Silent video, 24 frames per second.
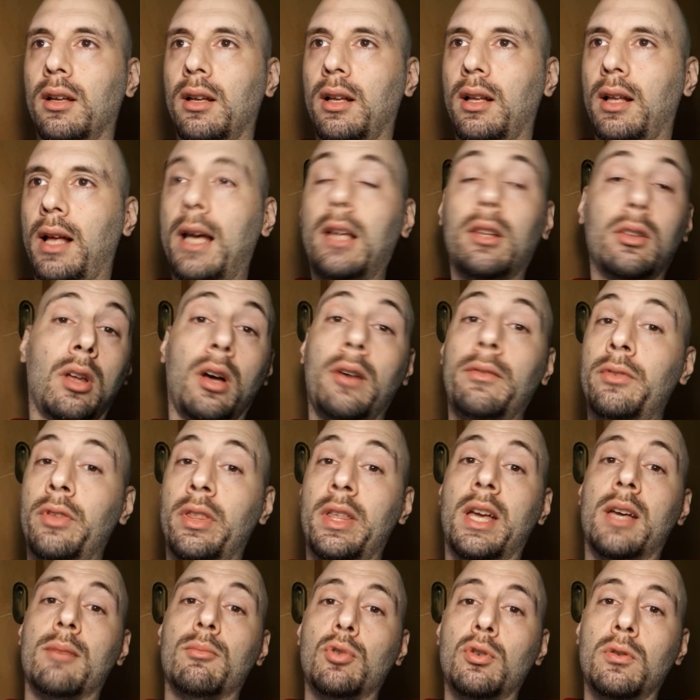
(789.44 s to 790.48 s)
I loved
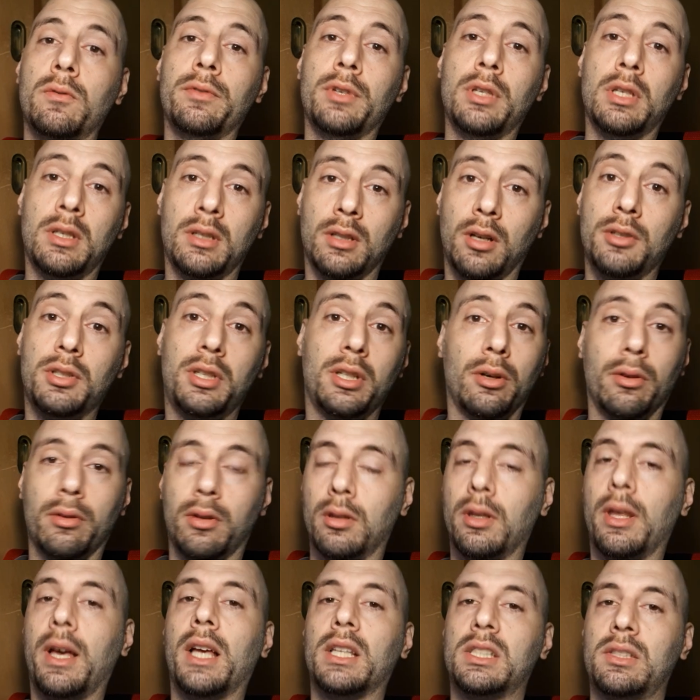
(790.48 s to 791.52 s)
that movie until the
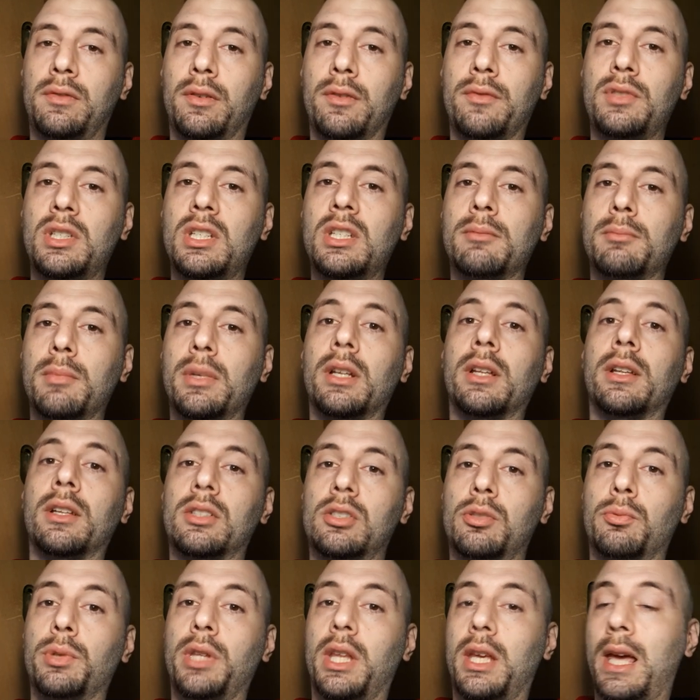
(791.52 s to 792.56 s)
last 15
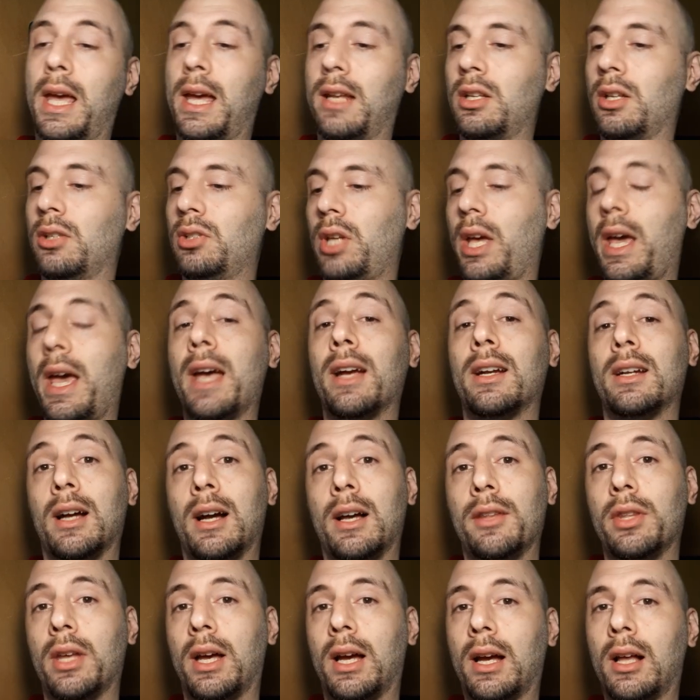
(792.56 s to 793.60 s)
minutes when they had to tack
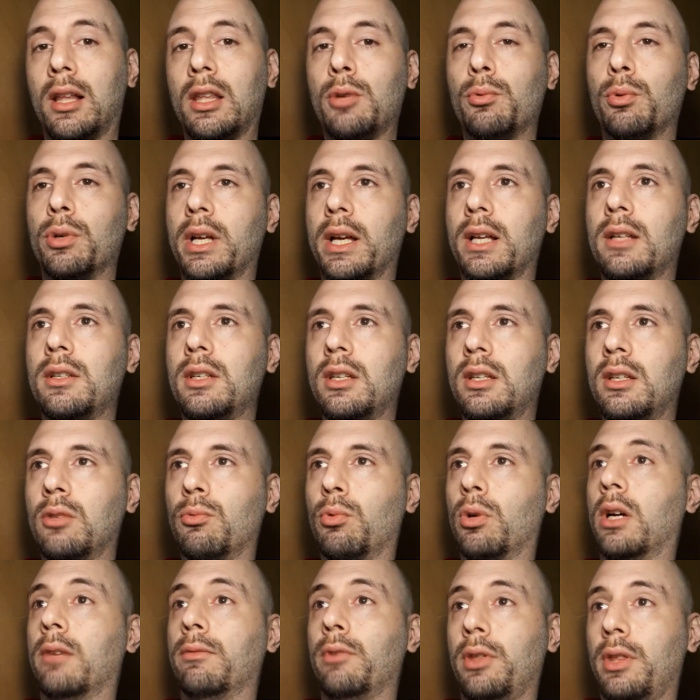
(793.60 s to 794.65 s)
on the Hollywood ending
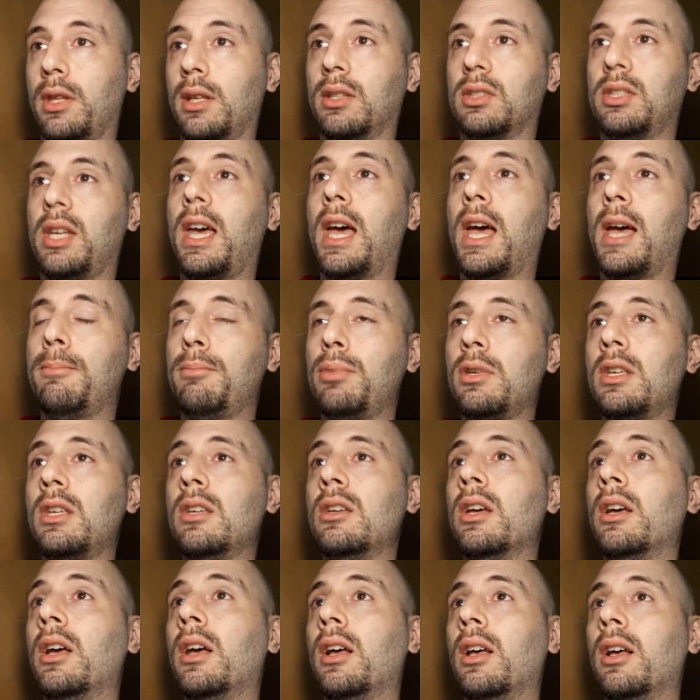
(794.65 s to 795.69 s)
where everything's happy.